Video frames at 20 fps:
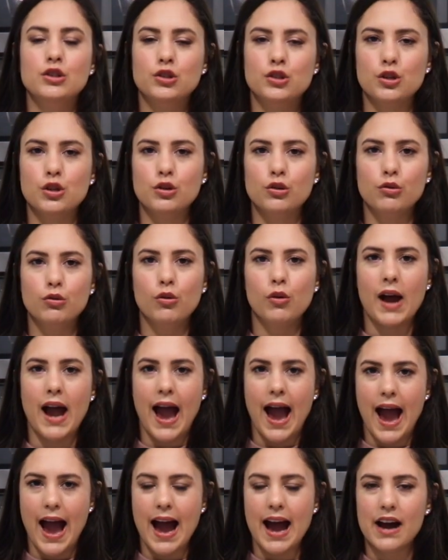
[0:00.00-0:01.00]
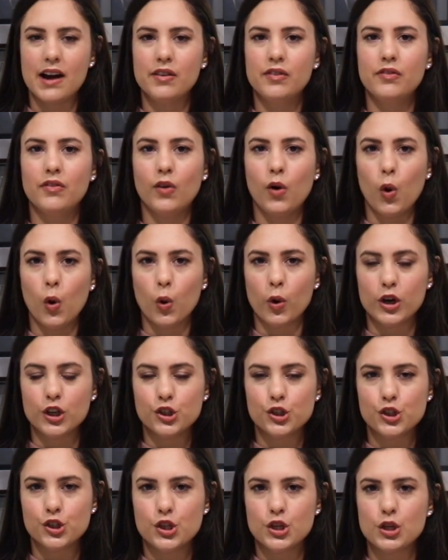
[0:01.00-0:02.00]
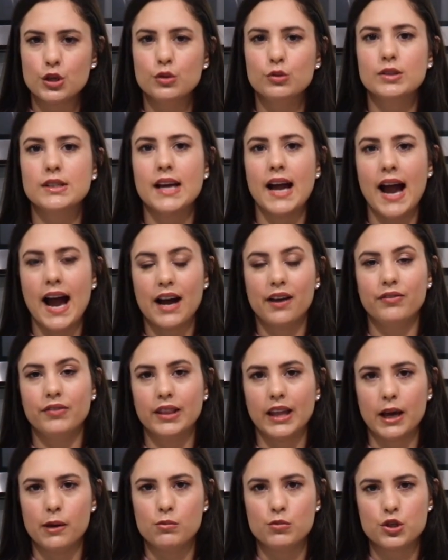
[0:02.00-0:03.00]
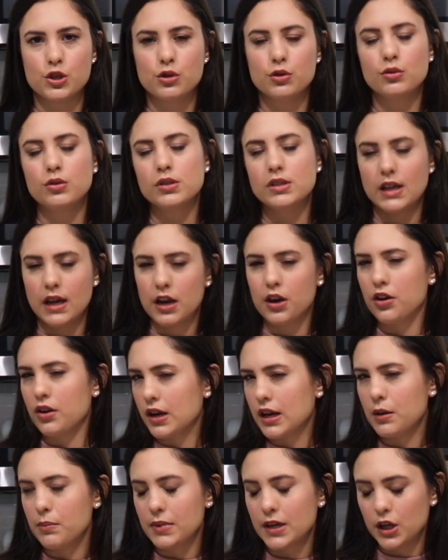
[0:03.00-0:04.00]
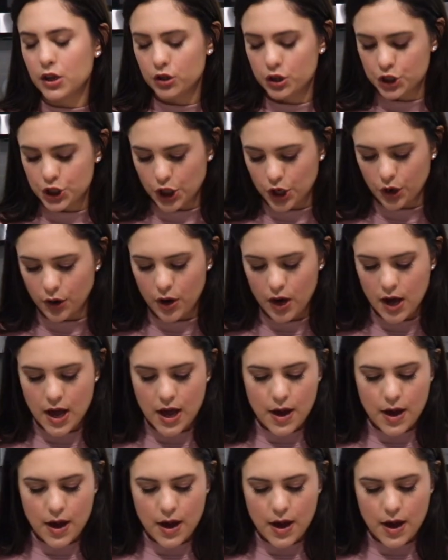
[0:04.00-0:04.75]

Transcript: do half orange juice, half lime juice, and you're gonna be good to go.